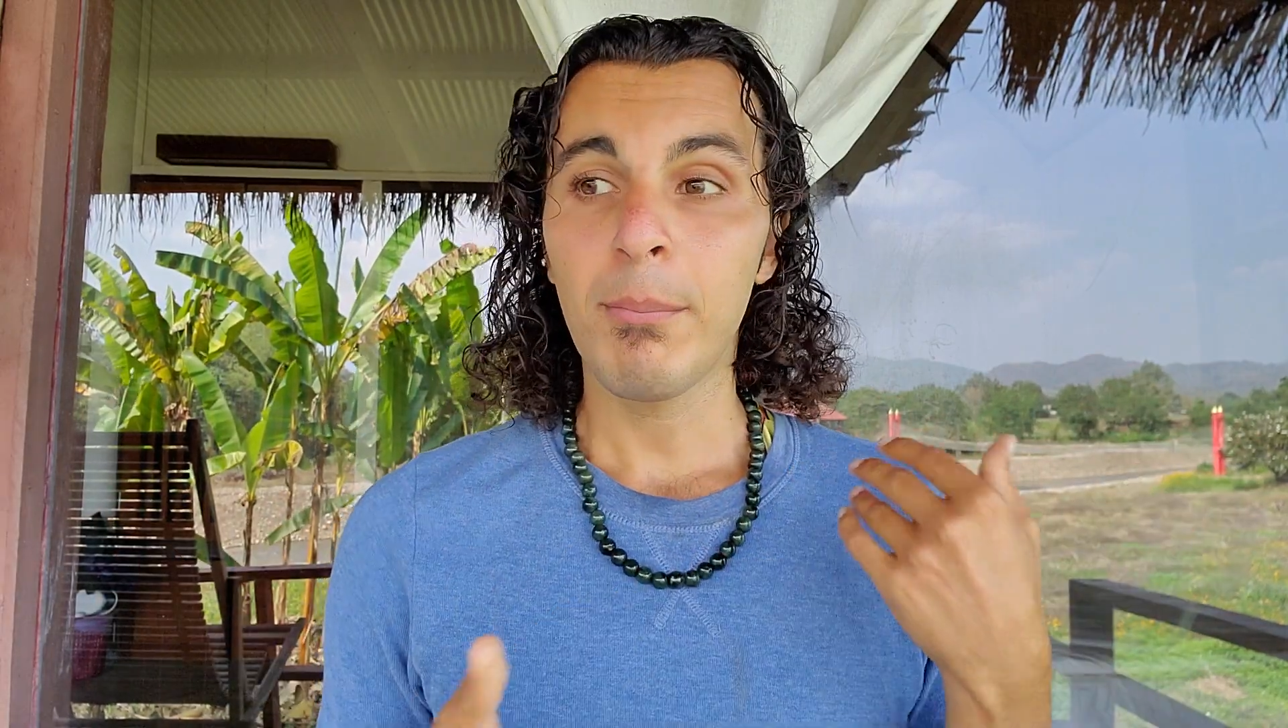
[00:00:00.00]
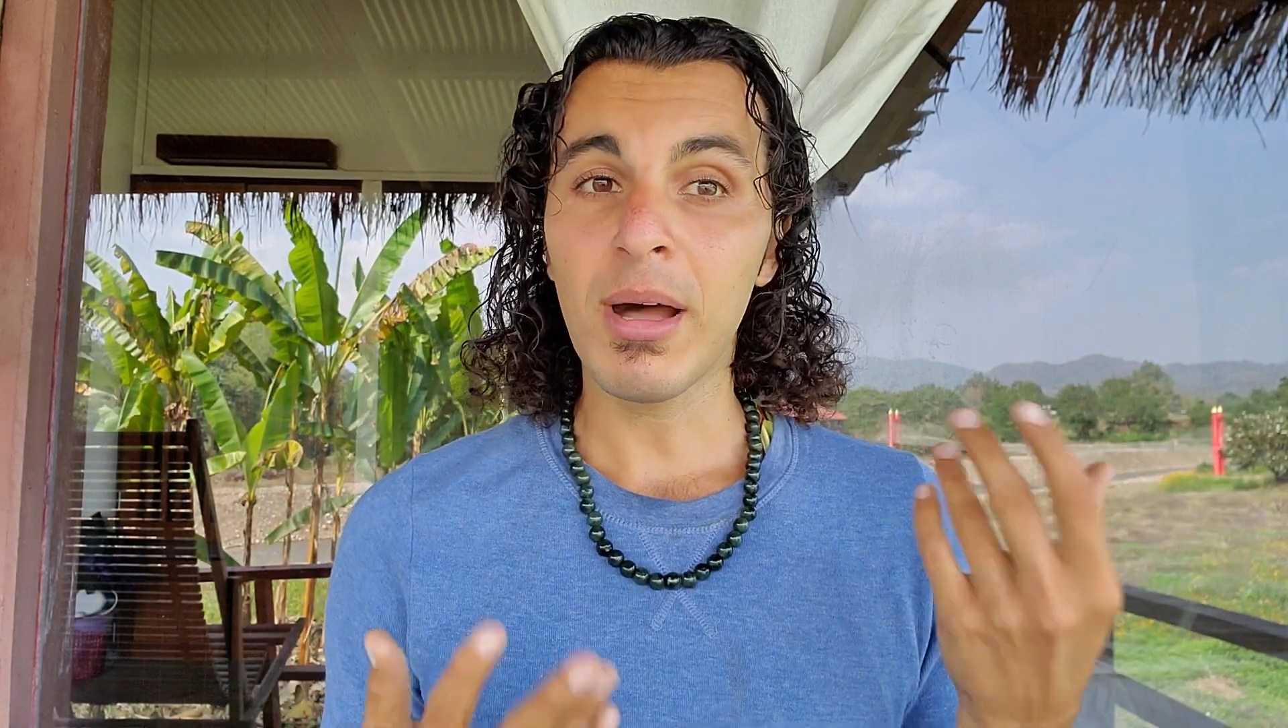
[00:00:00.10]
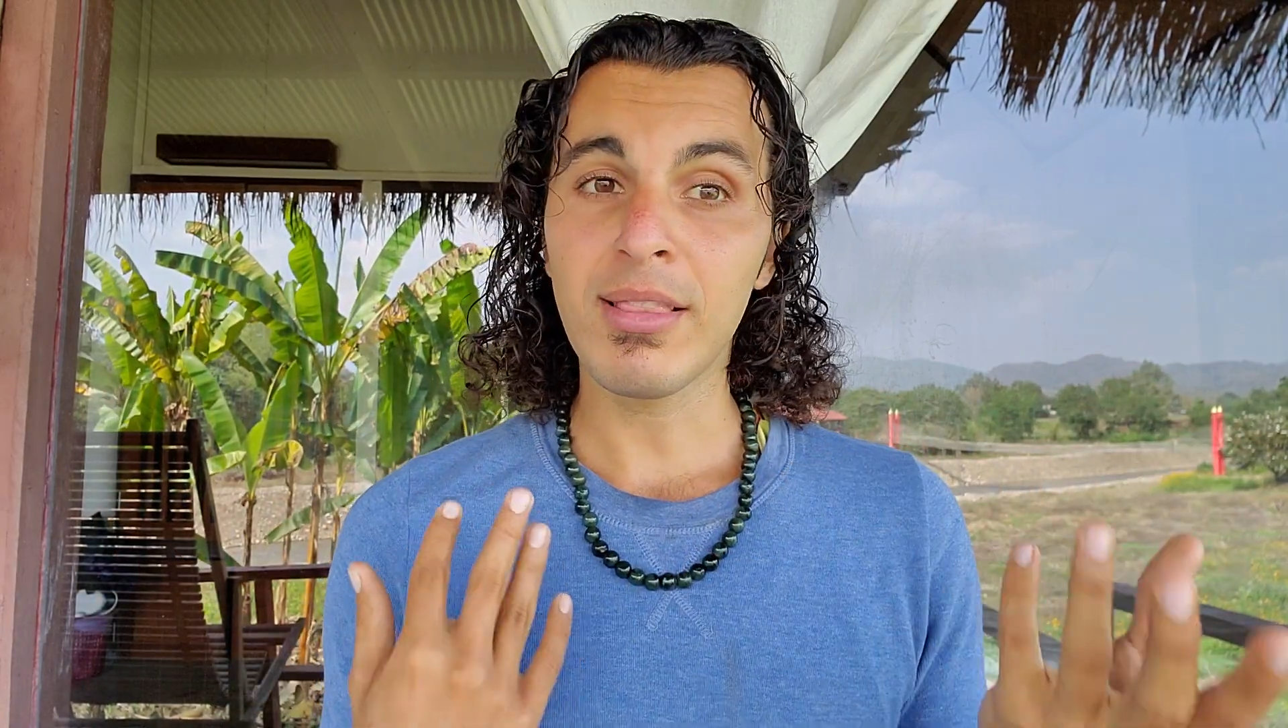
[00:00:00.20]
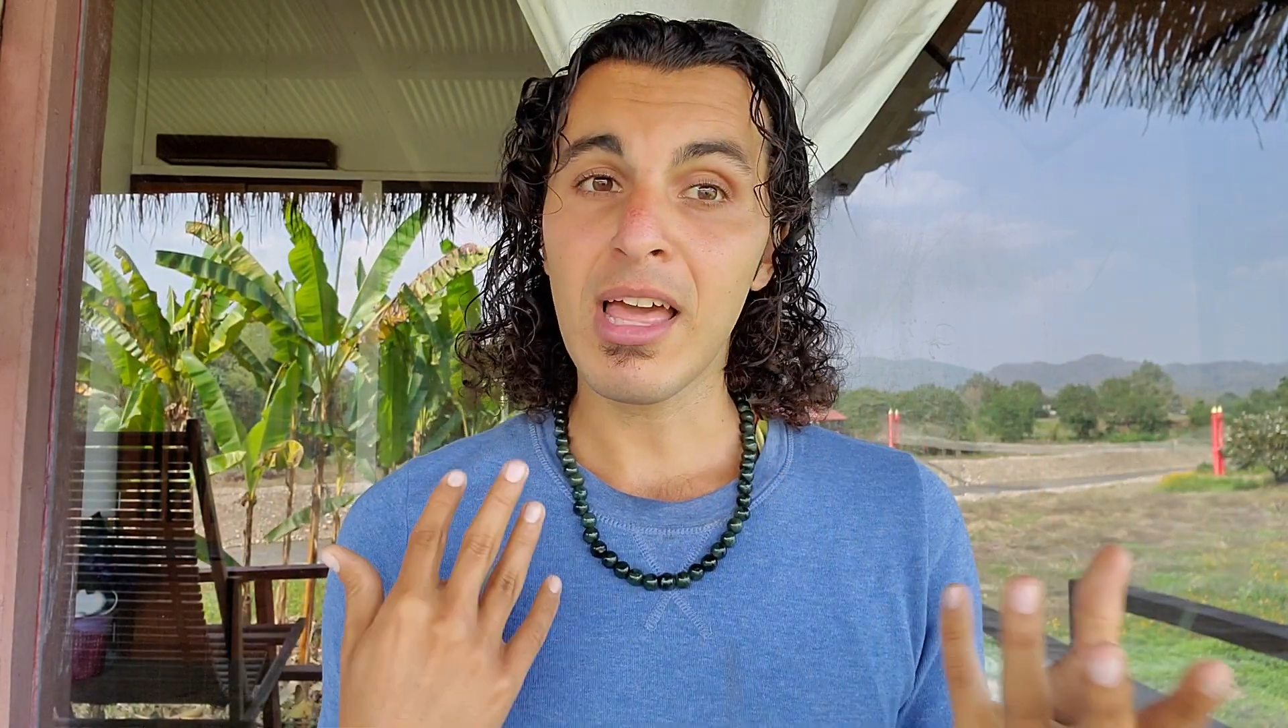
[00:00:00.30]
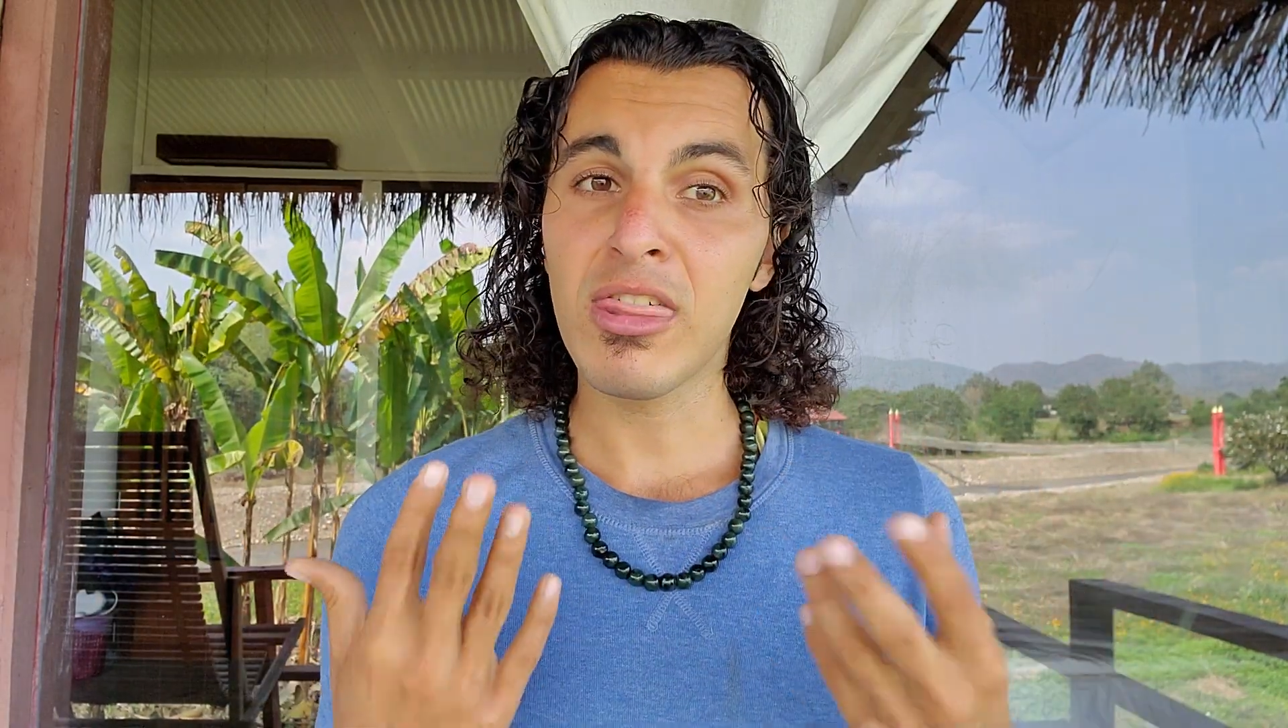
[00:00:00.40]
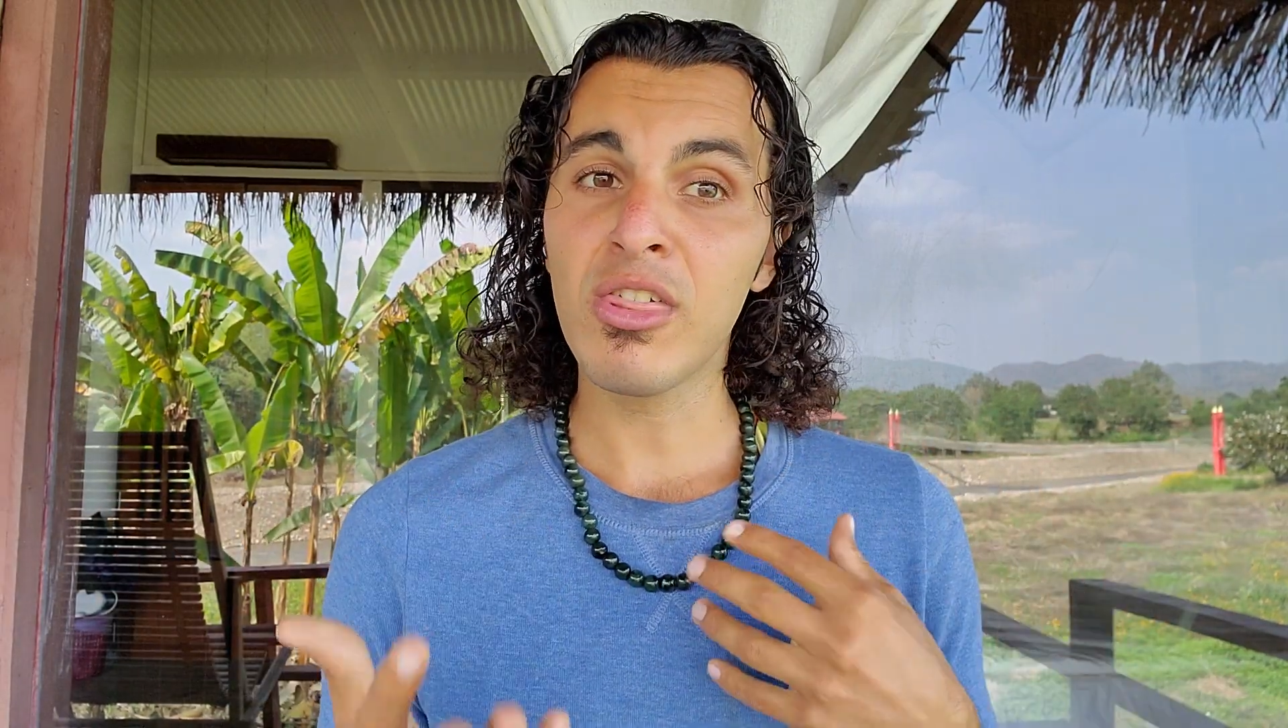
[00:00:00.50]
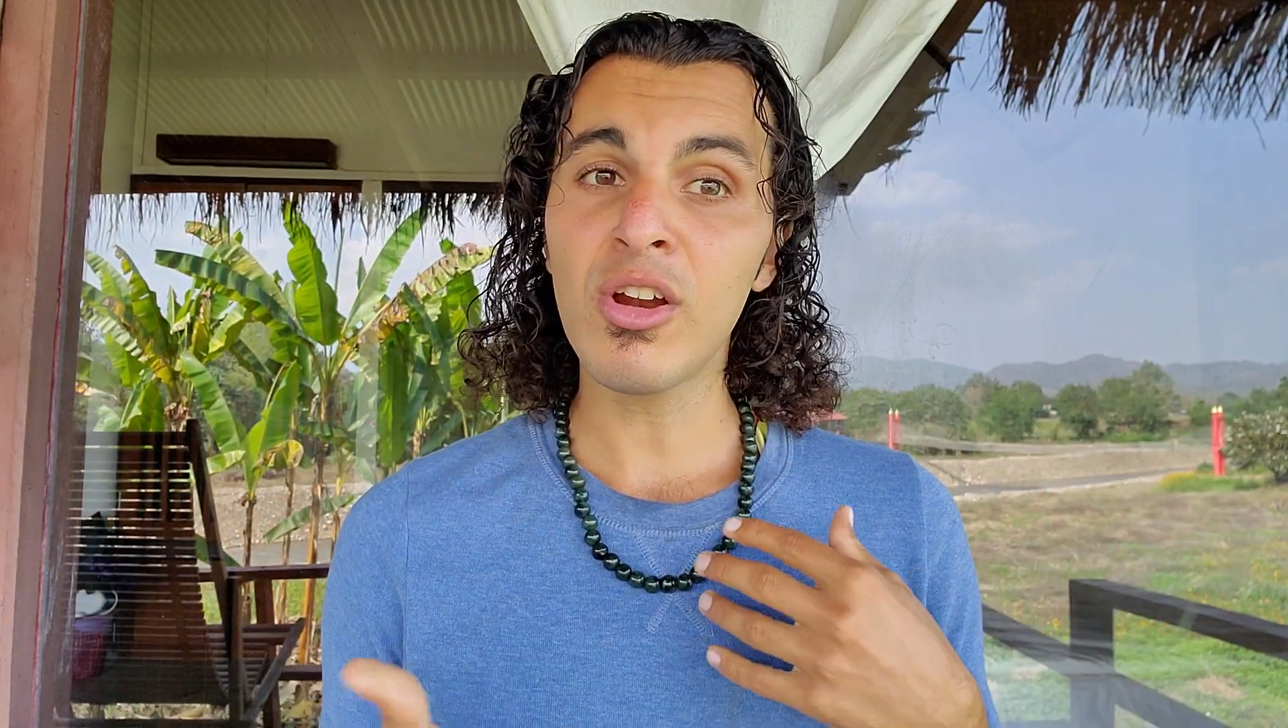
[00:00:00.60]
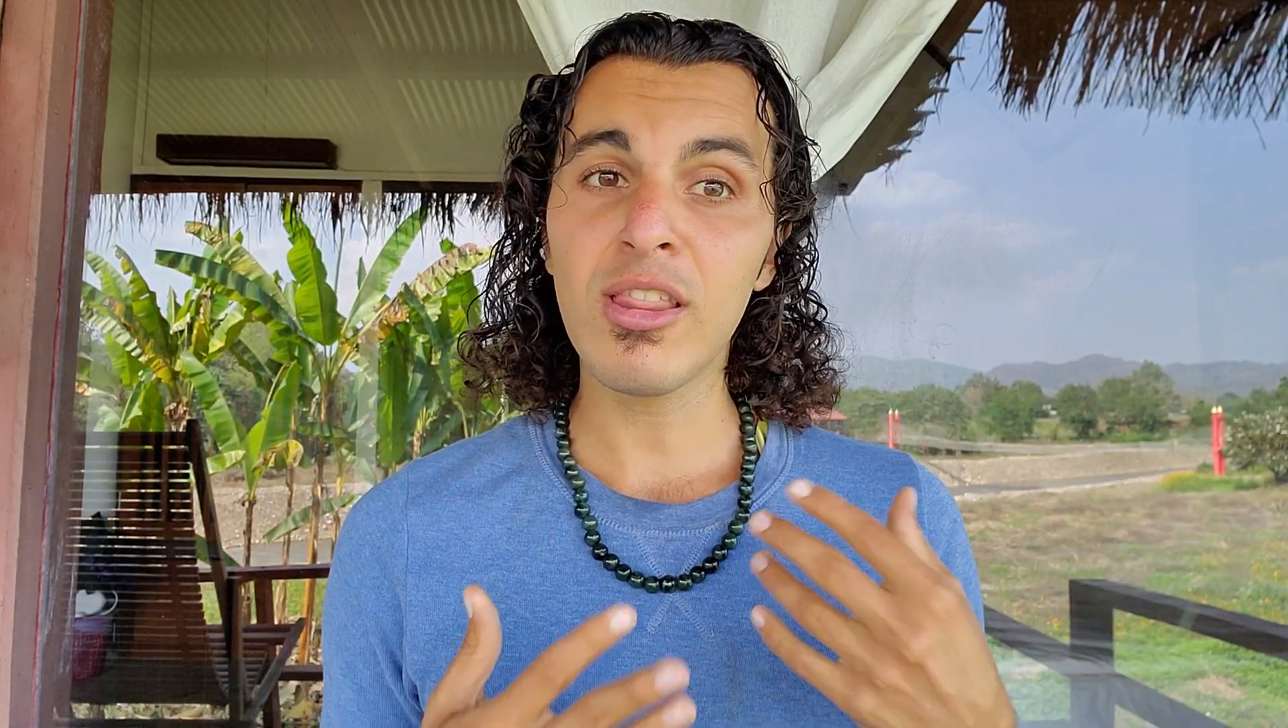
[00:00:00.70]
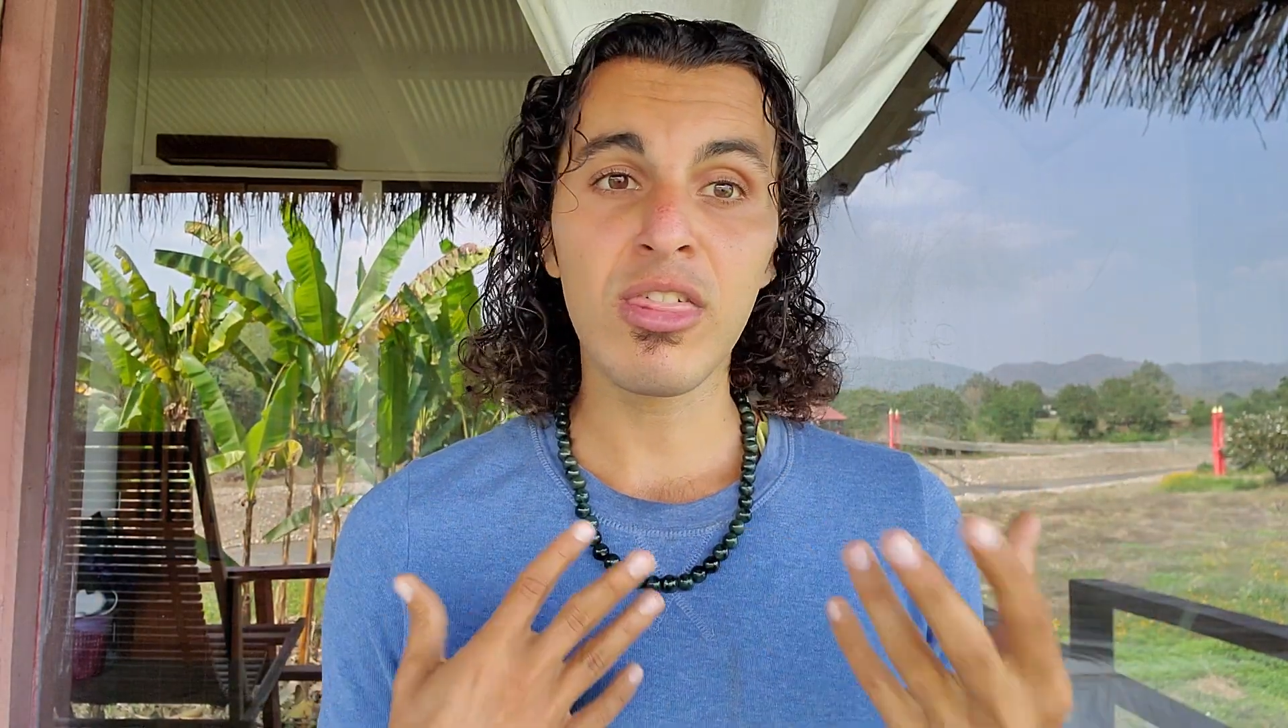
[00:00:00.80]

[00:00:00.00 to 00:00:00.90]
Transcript: But third,